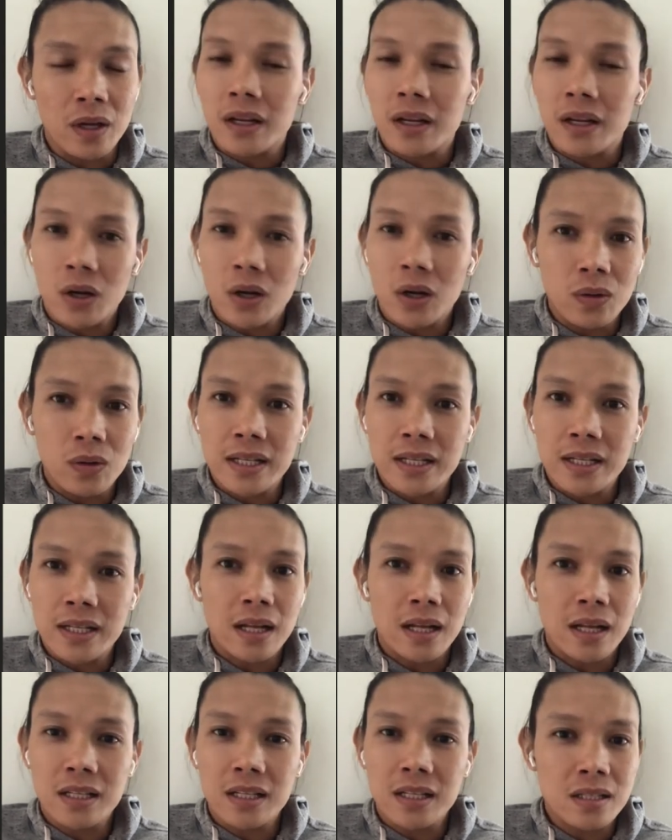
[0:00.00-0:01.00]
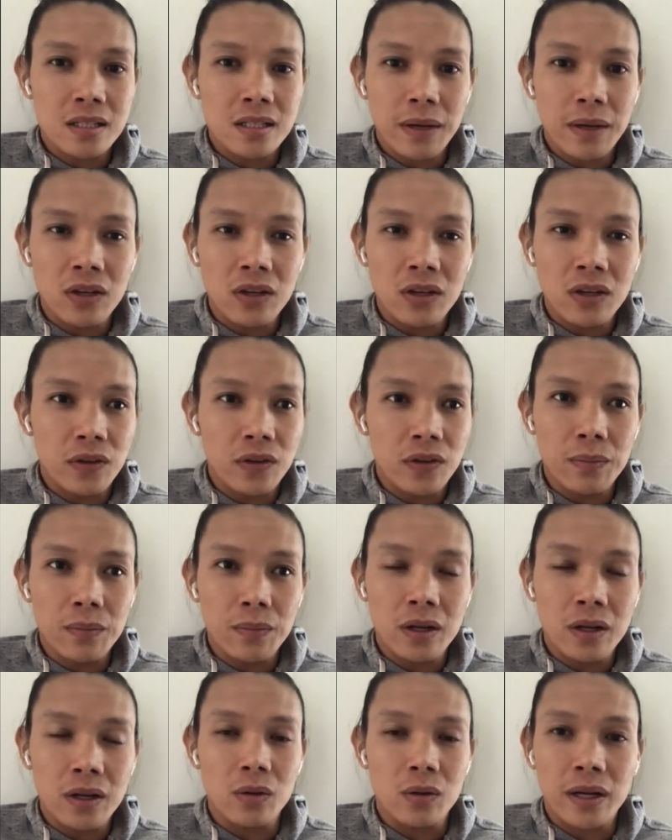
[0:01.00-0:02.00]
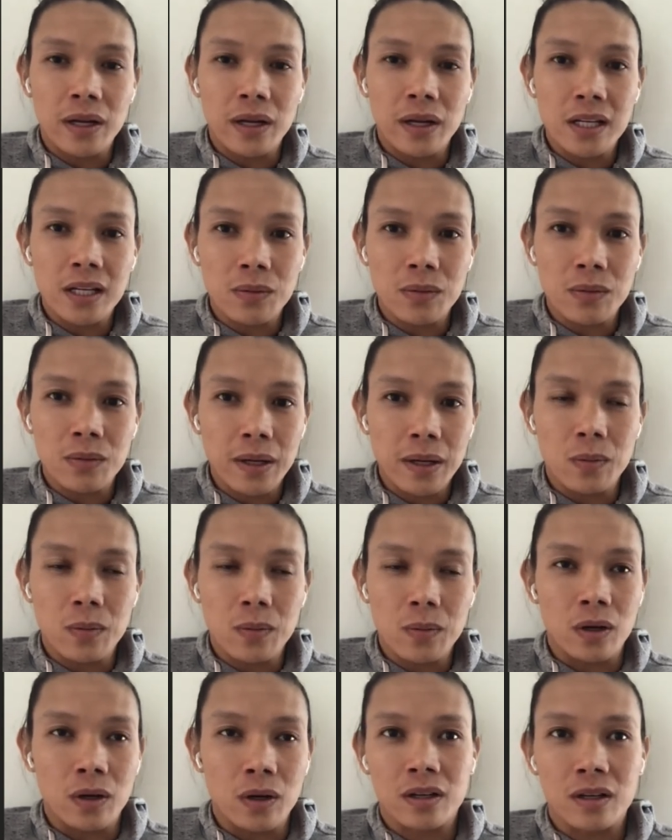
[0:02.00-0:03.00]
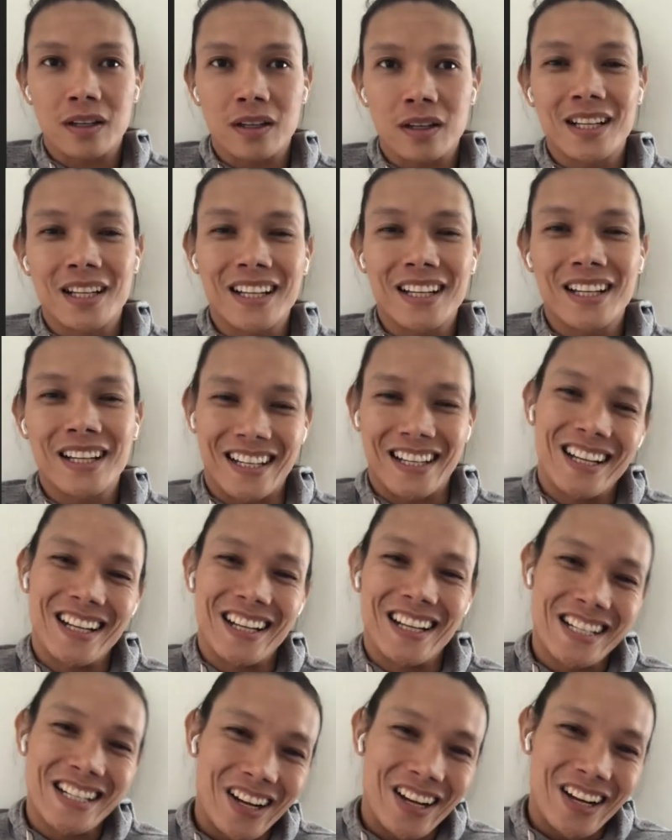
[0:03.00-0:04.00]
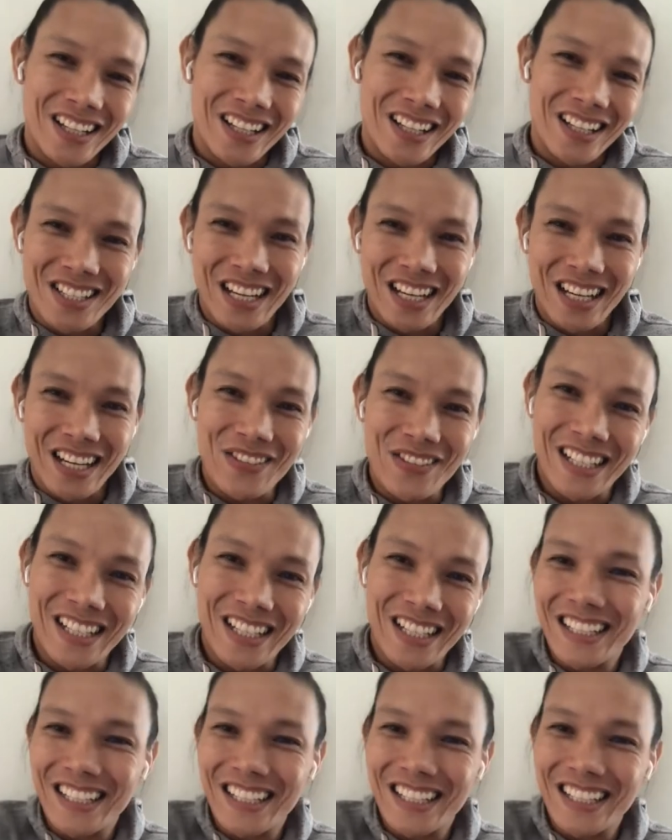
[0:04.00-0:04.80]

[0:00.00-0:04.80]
No, that's not, that doesn't make you Filipino. You better get your paperwork. Shout out to TFC.